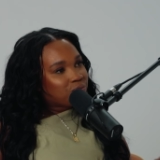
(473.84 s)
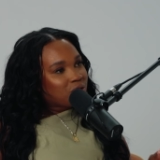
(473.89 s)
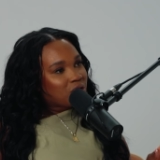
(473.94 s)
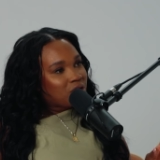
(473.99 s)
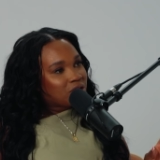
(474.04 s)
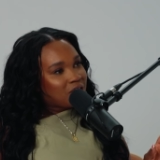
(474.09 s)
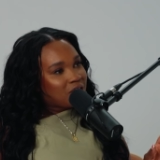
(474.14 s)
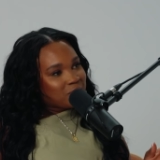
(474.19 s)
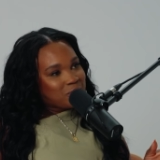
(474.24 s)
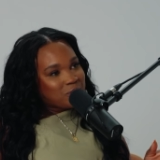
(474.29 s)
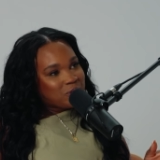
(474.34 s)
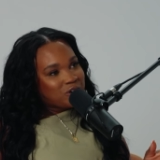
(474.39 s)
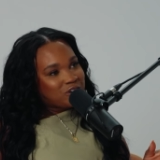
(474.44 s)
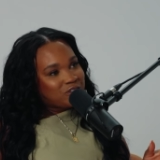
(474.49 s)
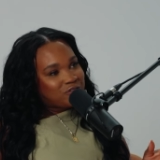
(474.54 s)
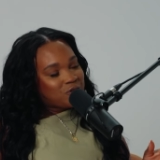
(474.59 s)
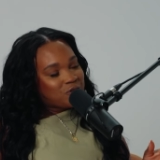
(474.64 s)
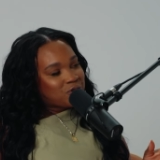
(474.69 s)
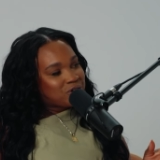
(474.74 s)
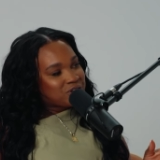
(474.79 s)
A lot of people are going
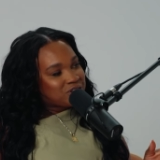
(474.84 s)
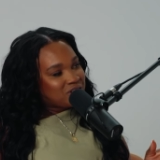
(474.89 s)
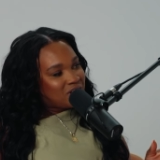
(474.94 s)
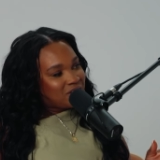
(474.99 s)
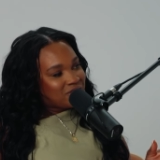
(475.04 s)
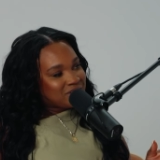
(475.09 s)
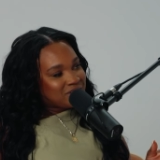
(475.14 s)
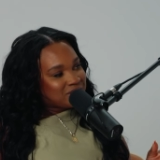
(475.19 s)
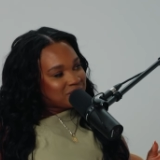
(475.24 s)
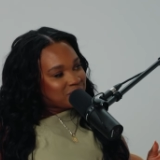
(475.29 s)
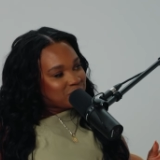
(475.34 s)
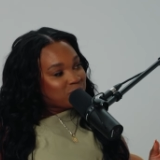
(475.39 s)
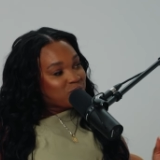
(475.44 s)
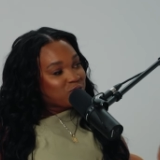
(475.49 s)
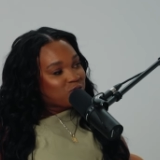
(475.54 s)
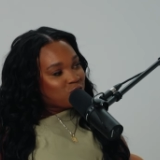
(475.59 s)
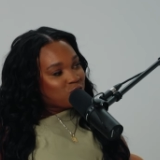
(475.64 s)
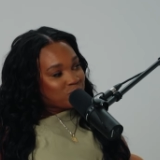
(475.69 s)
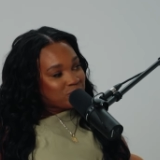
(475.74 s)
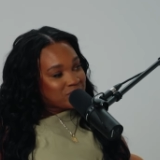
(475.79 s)
to focus obviously on the
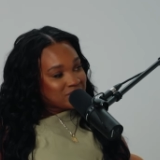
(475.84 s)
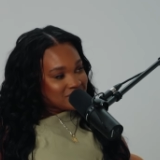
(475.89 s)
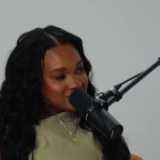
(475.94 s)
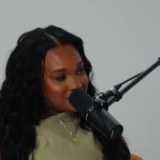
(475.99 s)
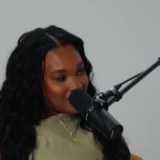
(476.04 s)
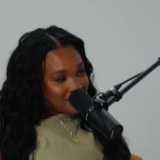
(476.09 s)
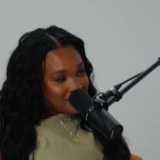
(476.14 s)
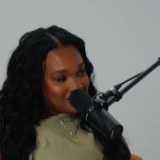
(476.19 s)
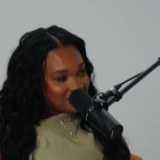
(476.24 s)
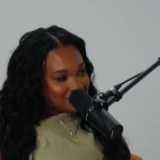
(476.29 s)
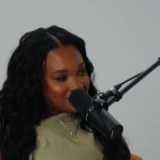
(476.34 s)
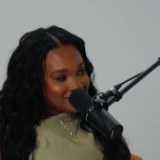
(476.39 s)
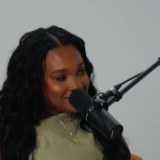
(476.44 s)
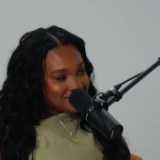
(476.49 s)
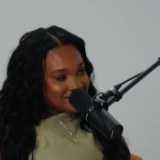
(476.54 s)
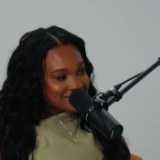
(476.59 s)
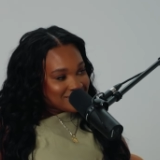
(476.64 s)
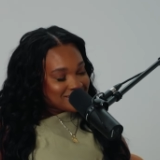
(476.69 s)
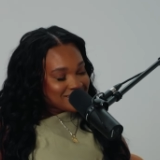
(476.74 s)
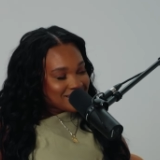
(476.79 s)
performance side of
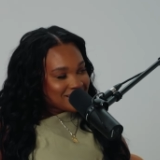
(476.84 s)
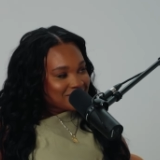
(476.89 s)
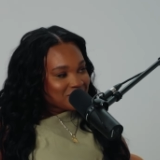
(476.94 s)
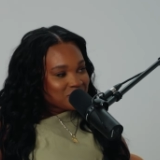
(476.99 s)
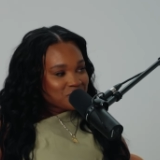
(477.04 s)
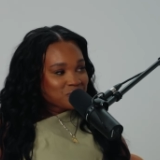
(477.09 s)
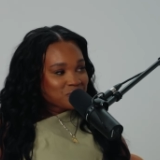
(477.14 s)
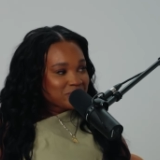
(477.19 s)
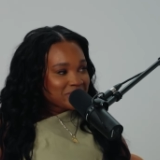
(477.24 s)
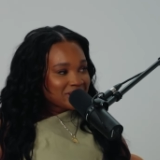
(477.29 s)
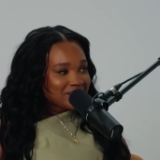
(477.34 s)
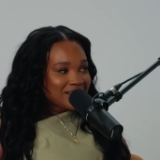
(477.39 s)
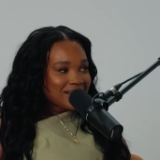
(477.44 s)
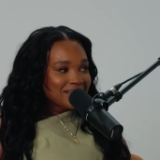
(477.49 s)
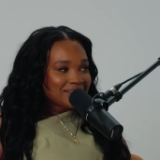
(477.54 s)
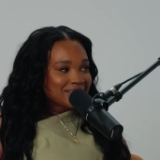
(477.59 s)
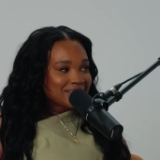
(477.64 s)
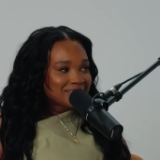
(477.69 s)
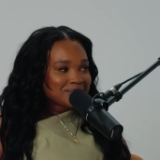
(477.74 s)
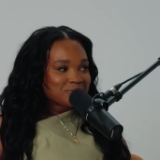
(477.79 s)
things. You know me, I
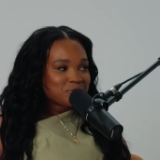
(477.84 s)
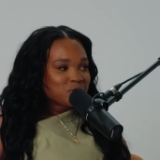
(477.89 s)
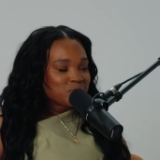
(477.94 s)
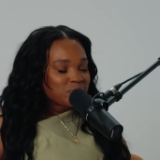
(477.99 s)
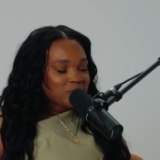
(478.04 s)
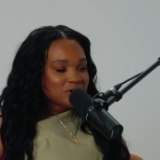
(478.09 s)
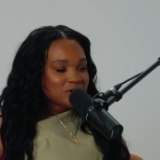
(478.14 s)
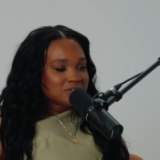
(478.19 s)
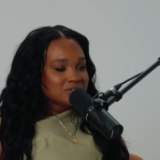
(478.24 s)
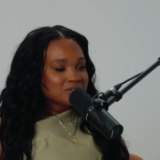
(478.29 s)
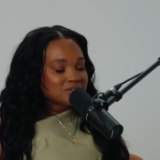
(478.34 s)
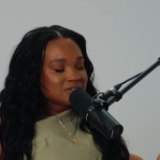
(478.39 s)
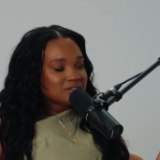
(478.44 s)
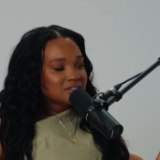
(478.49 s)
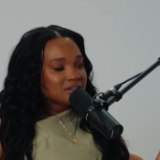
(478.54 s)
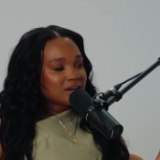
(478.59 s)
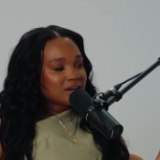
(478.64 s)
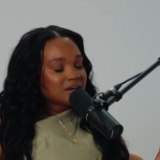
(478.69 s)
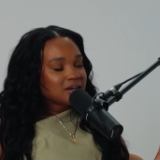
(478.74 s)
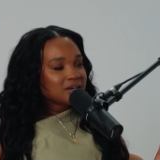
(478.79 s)
like the more personal
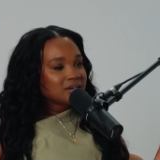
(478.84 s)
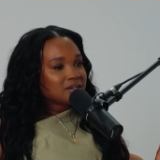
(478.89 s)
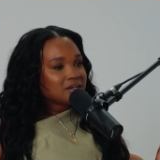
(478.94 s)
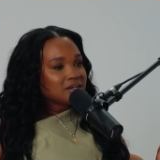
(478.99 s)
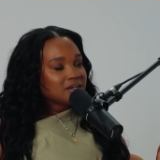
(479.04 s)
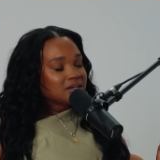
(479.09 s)
side.